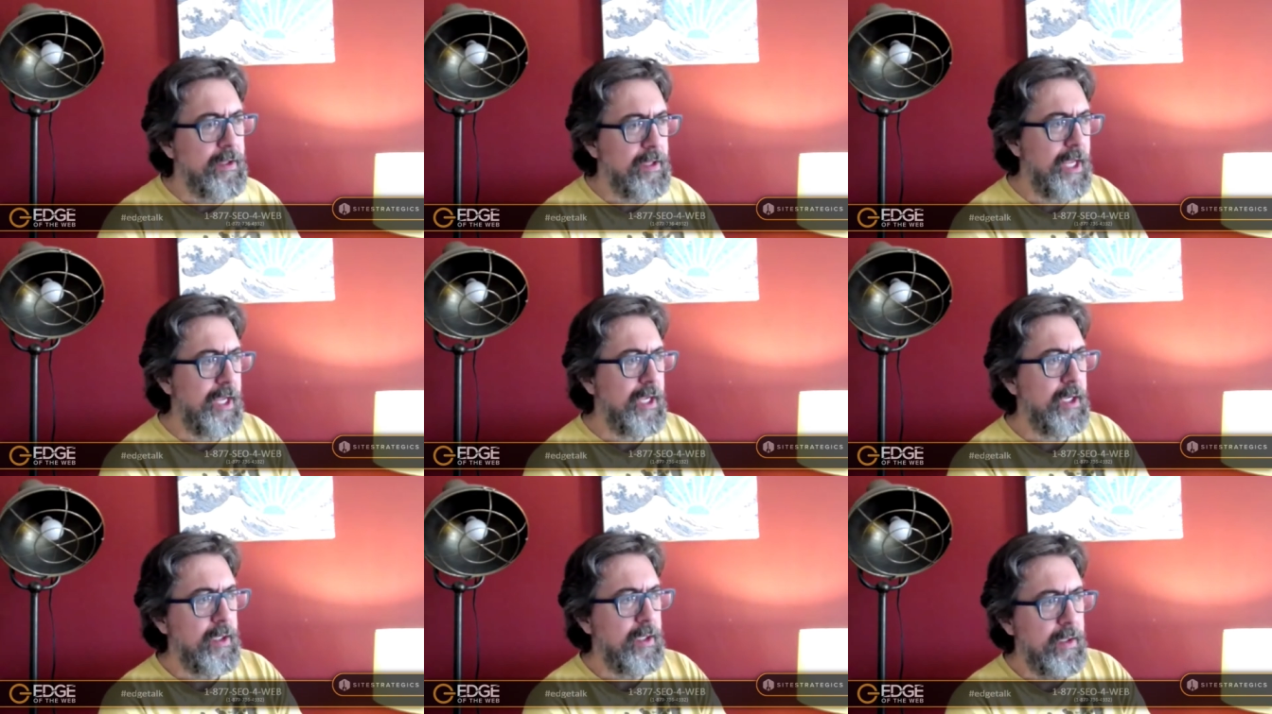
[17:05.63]

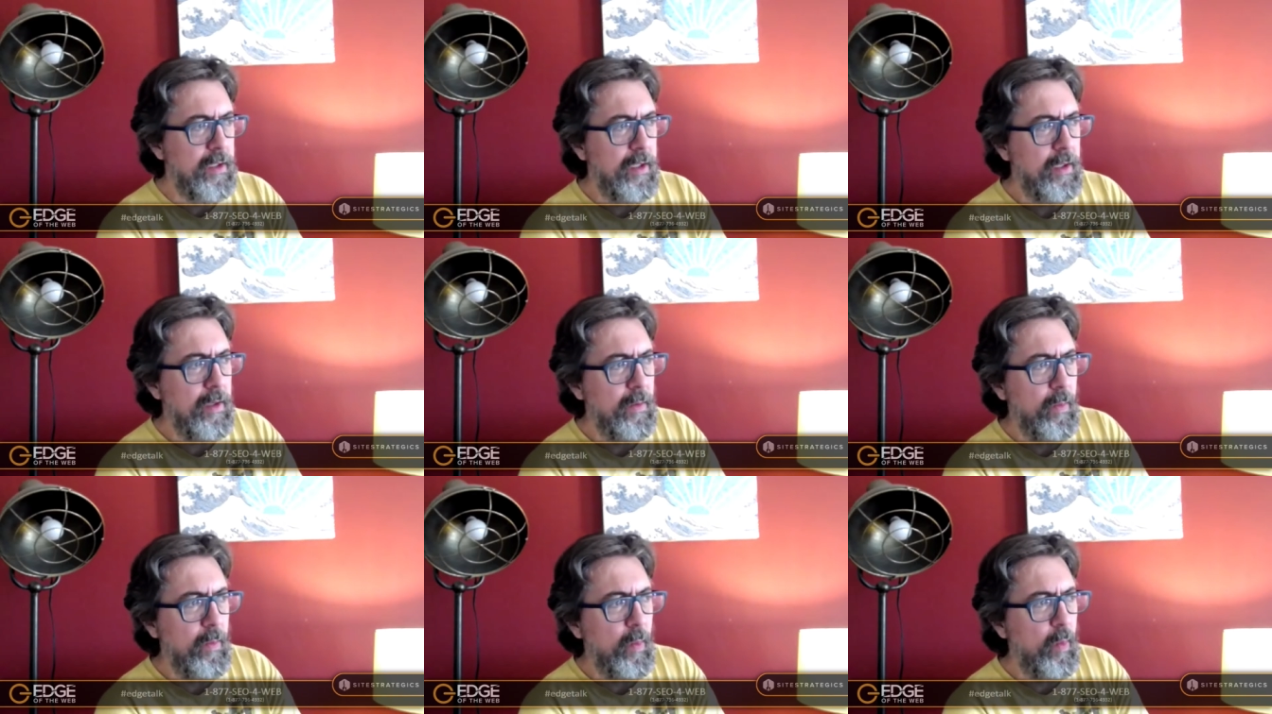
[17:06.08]
They
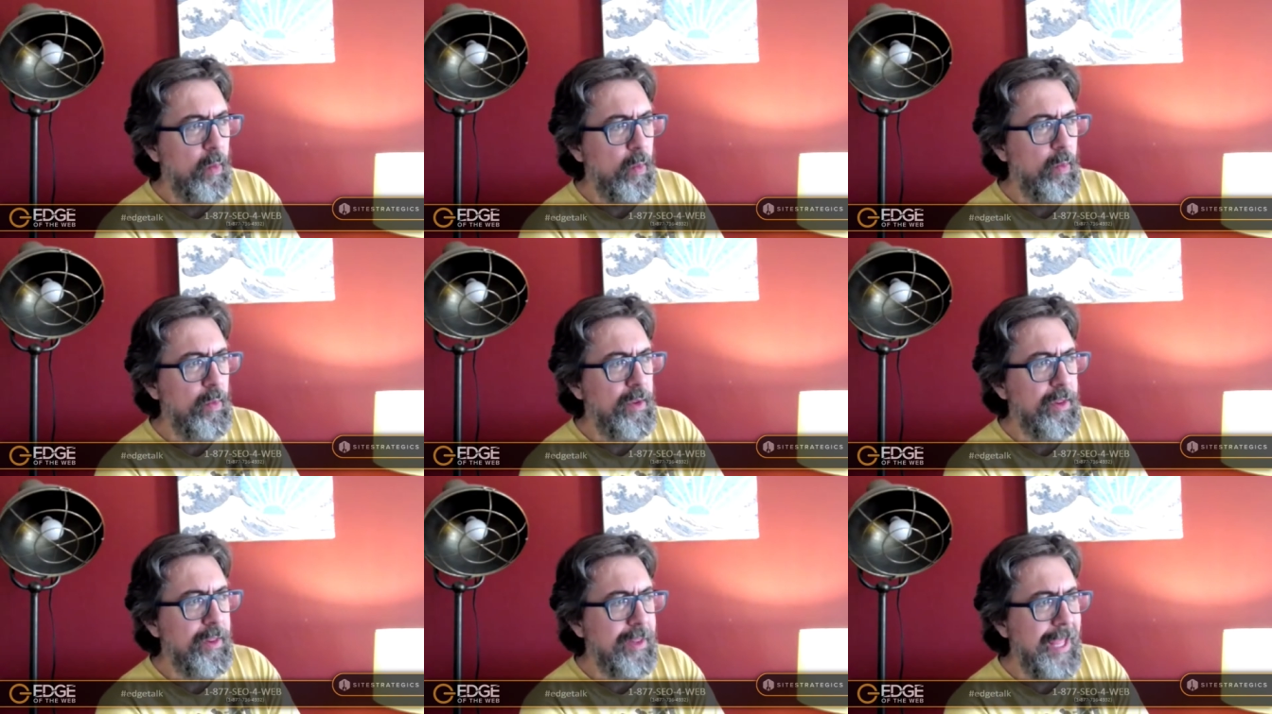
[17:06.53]

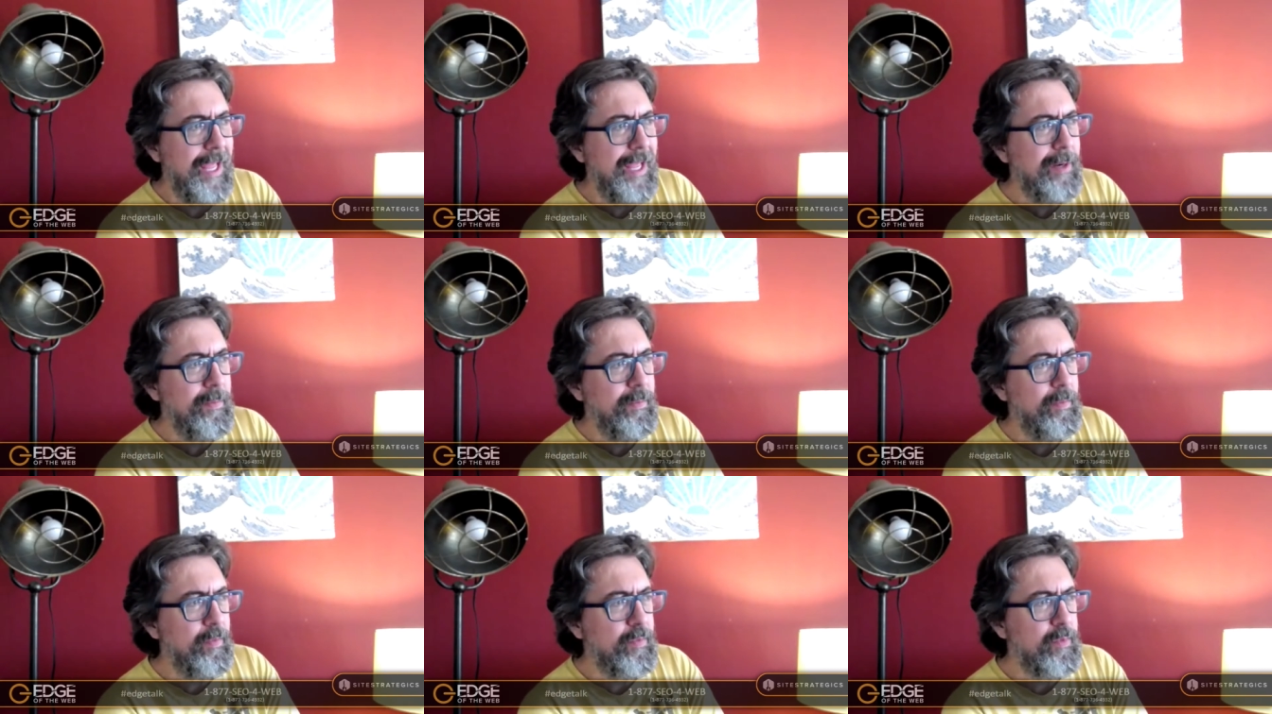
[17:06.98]

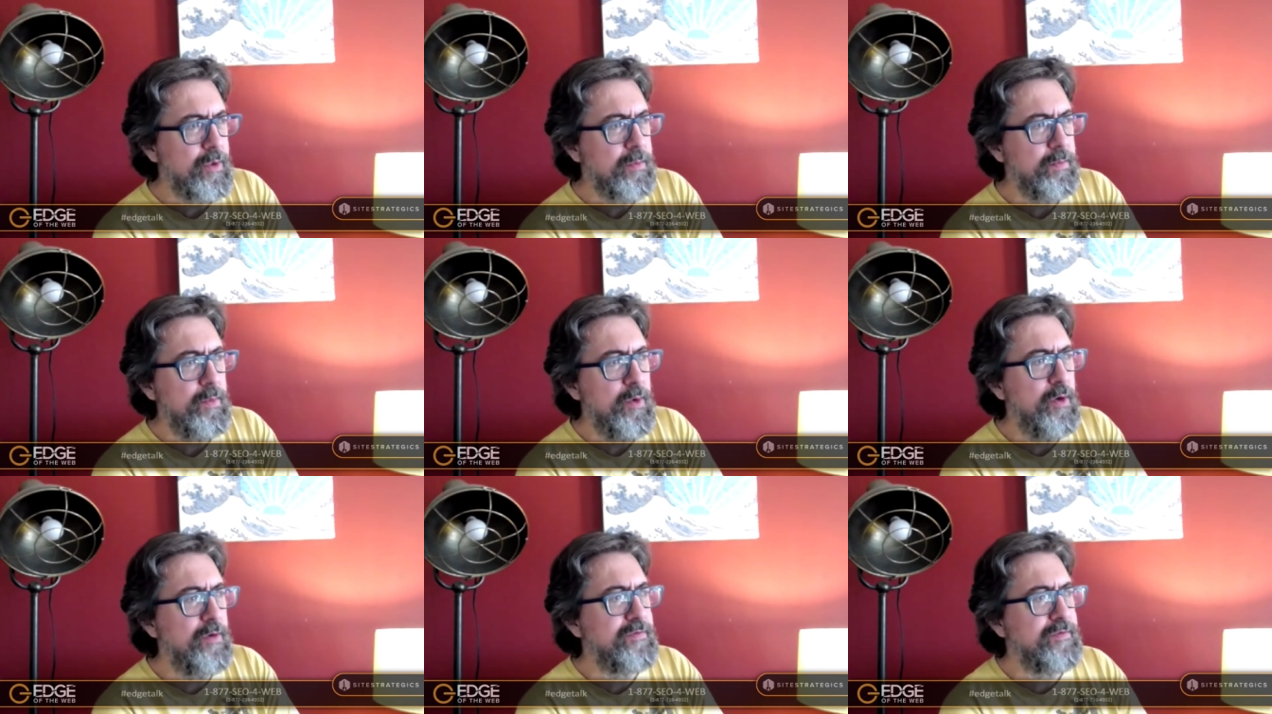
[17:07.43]
then
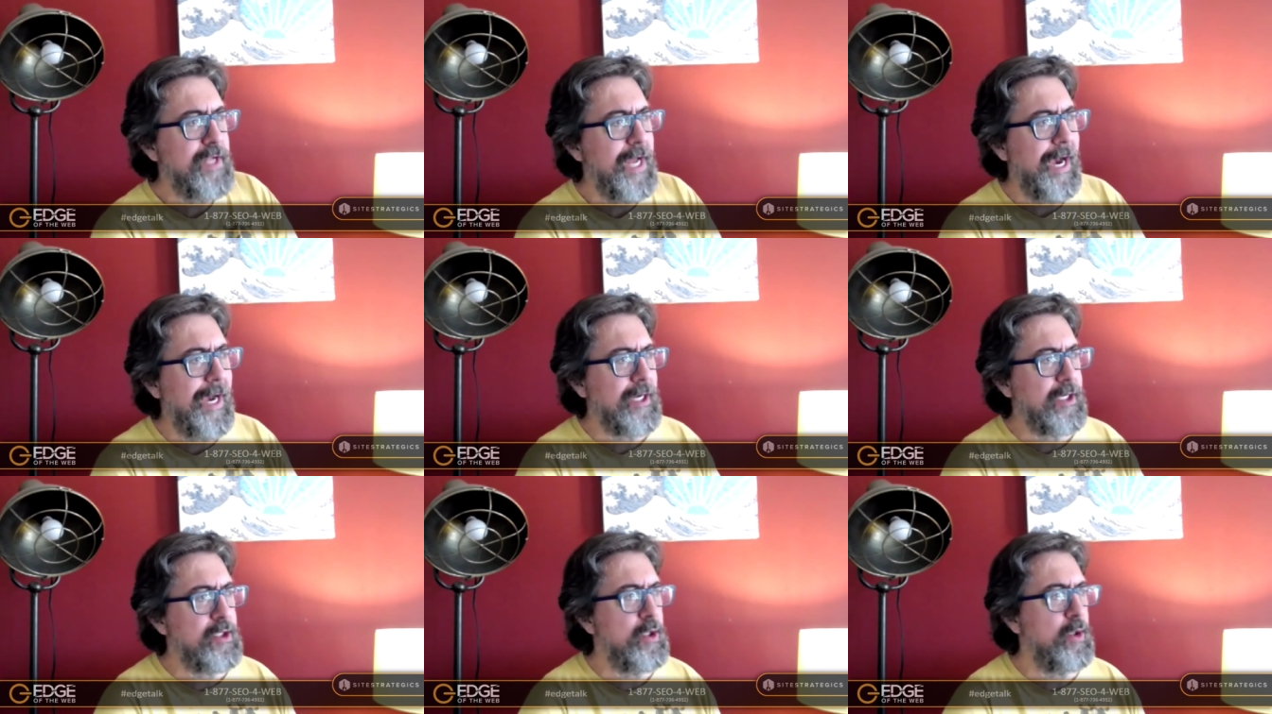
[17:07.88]
moved
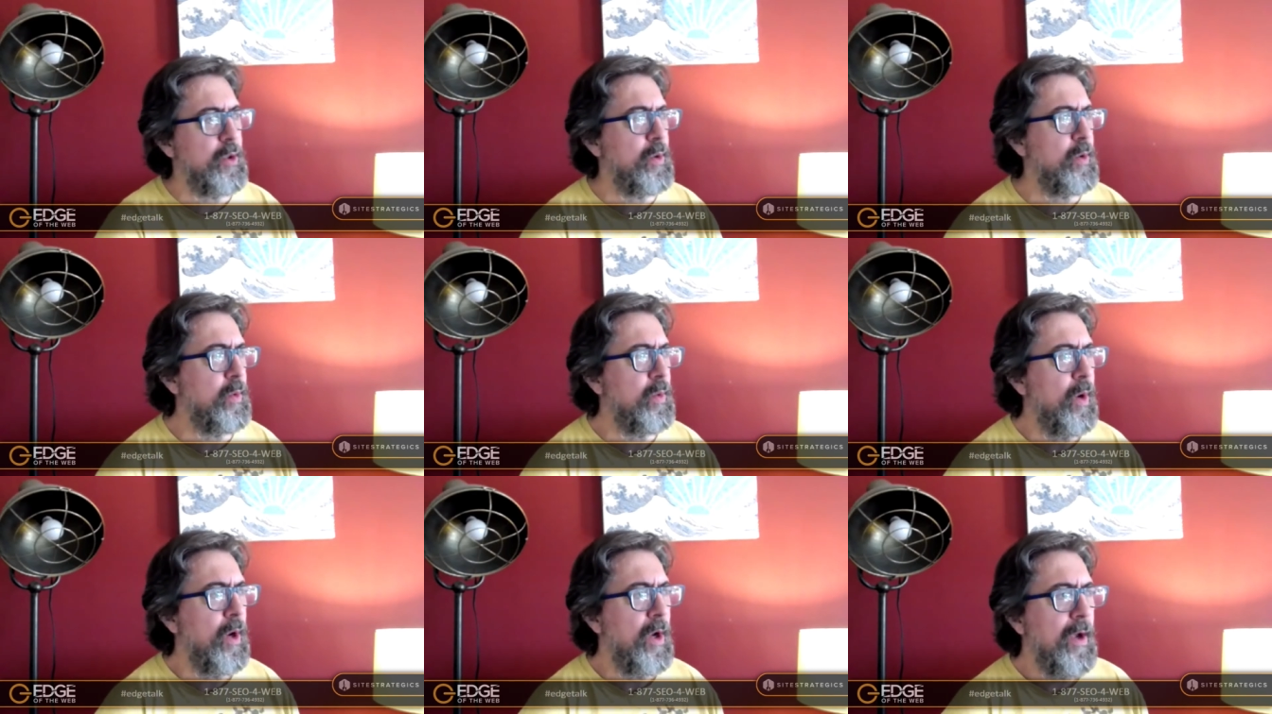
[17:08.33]
on
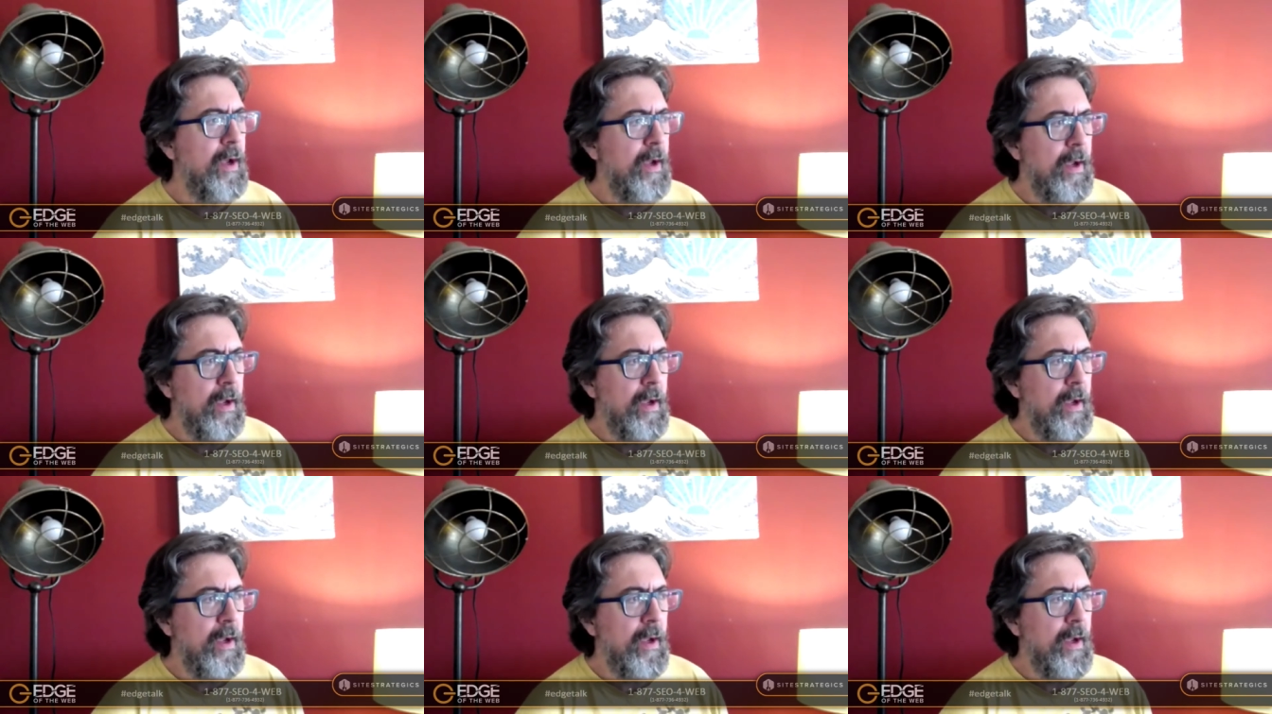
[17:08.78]
to